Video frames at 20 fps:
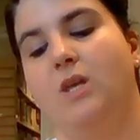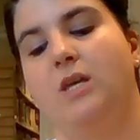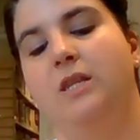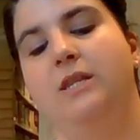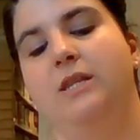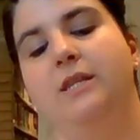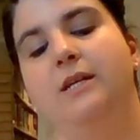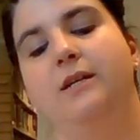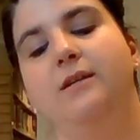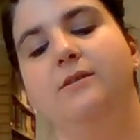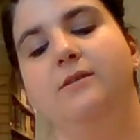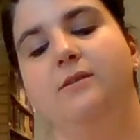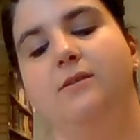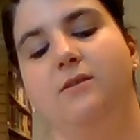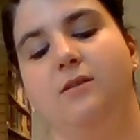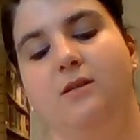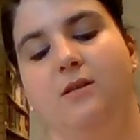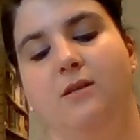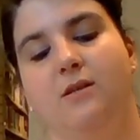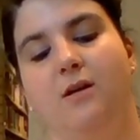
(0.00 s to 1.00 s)
there's
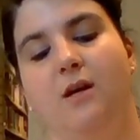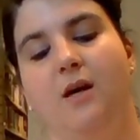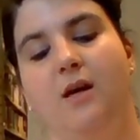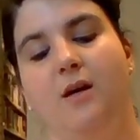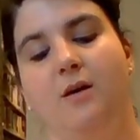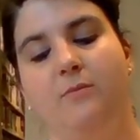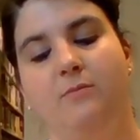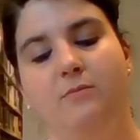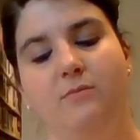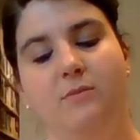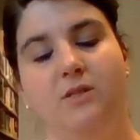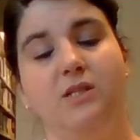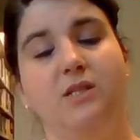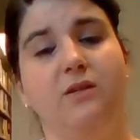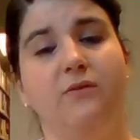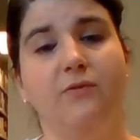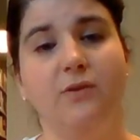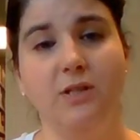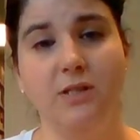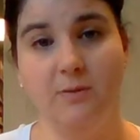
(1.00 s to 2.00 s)

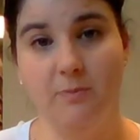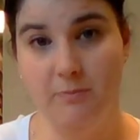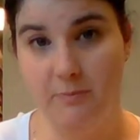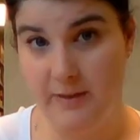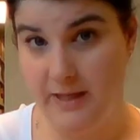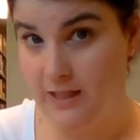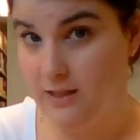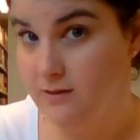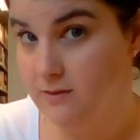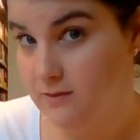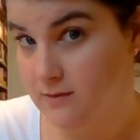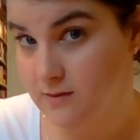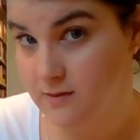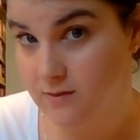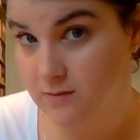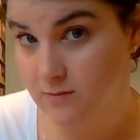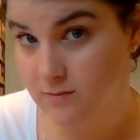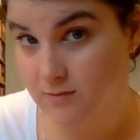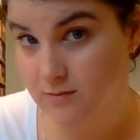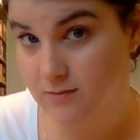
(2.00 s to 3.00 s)
different debates
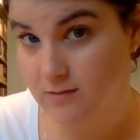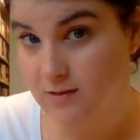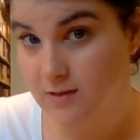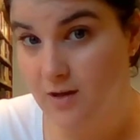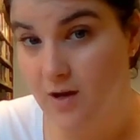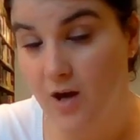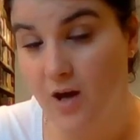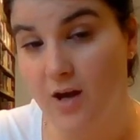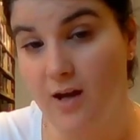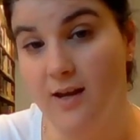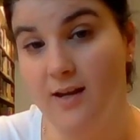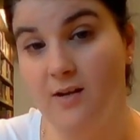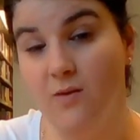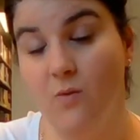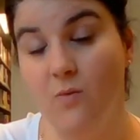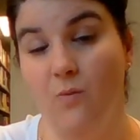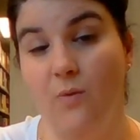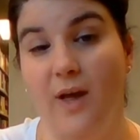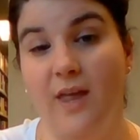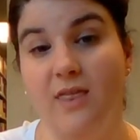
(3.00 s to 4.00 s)

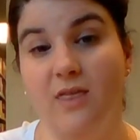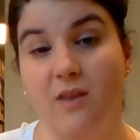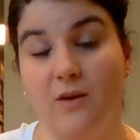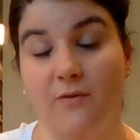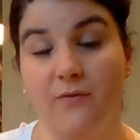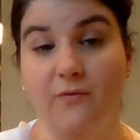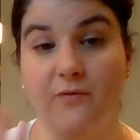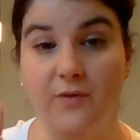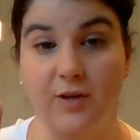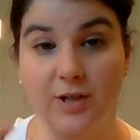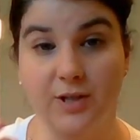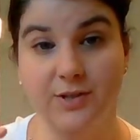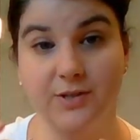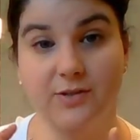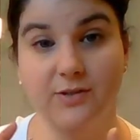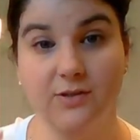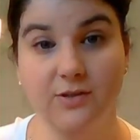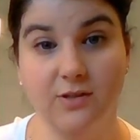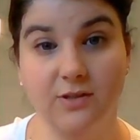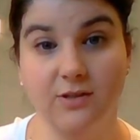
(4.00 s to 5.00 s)
on when the
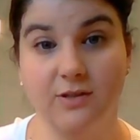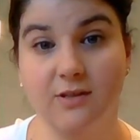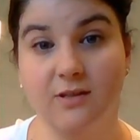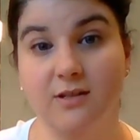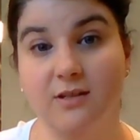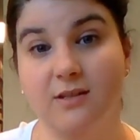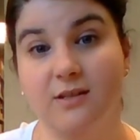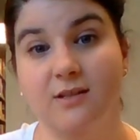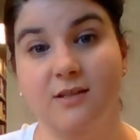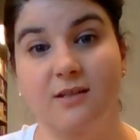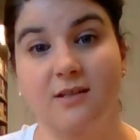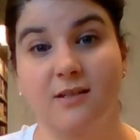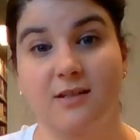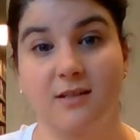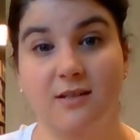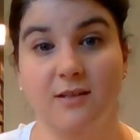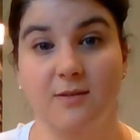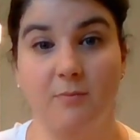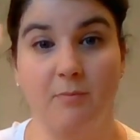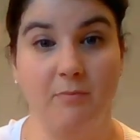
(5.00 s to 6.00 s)
first
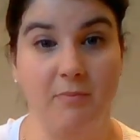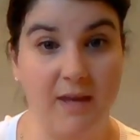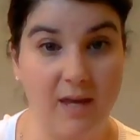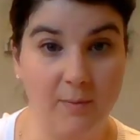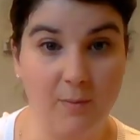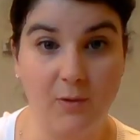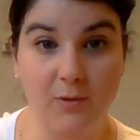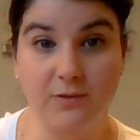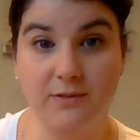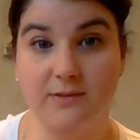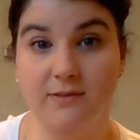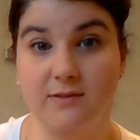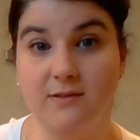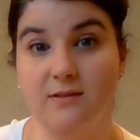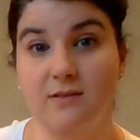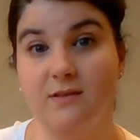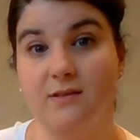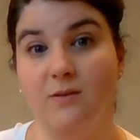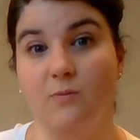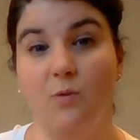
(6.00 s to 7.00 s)
mammals,
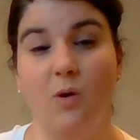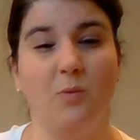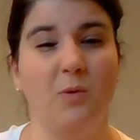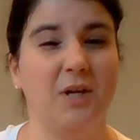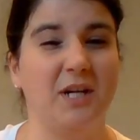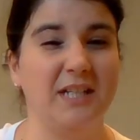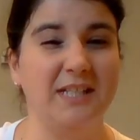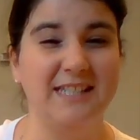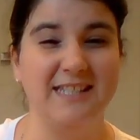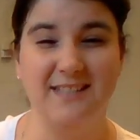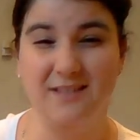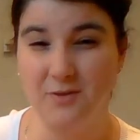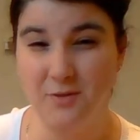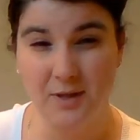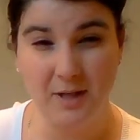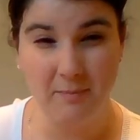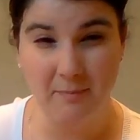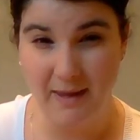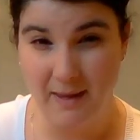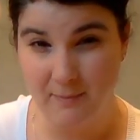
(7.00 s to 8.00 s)
what we're considering
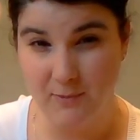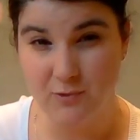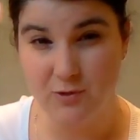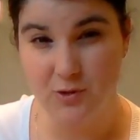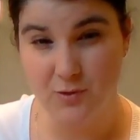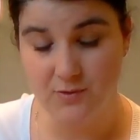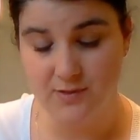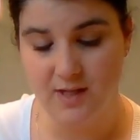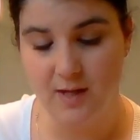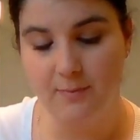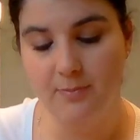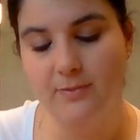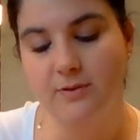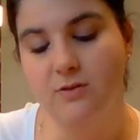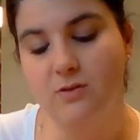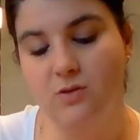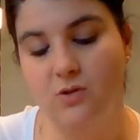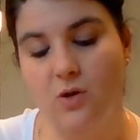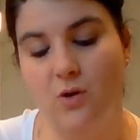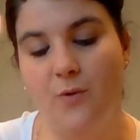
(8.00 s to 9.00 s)
a mammal, shows up.
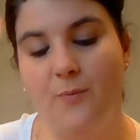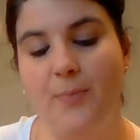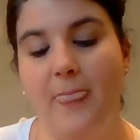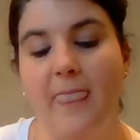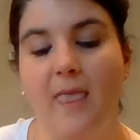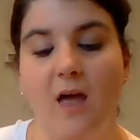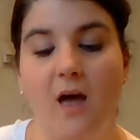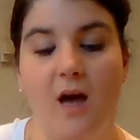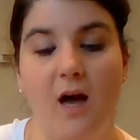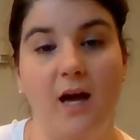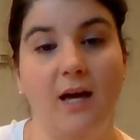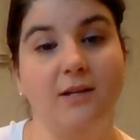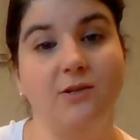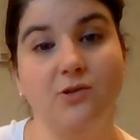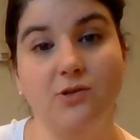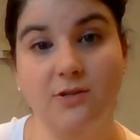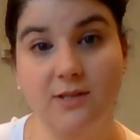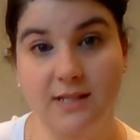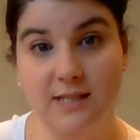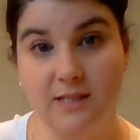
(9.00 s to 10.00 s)
So
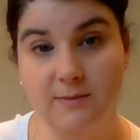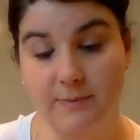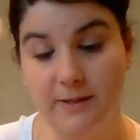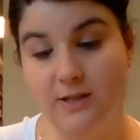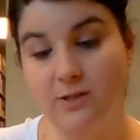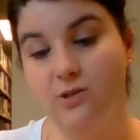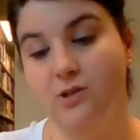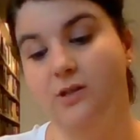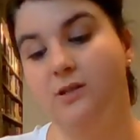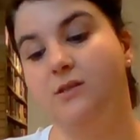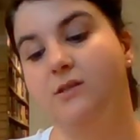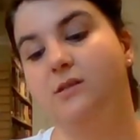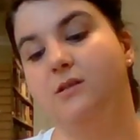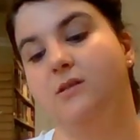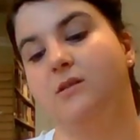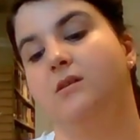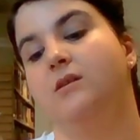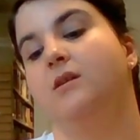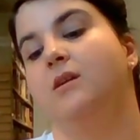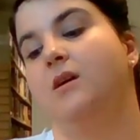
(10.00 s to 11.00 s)
under these pictures,
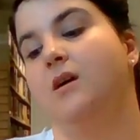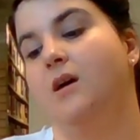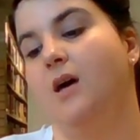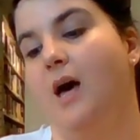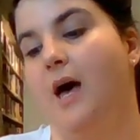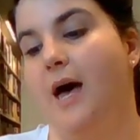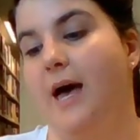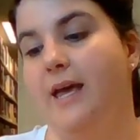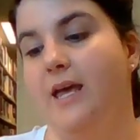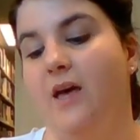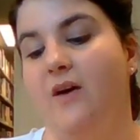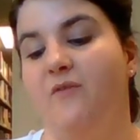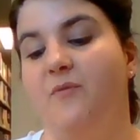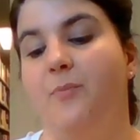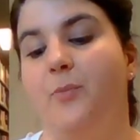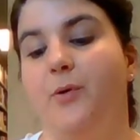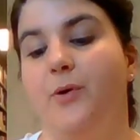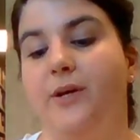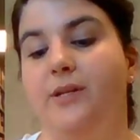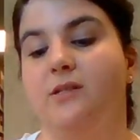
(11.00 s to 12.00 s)
I have
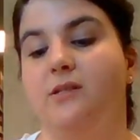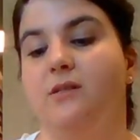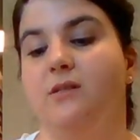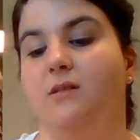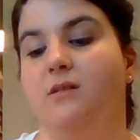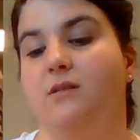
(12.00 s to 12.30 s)
put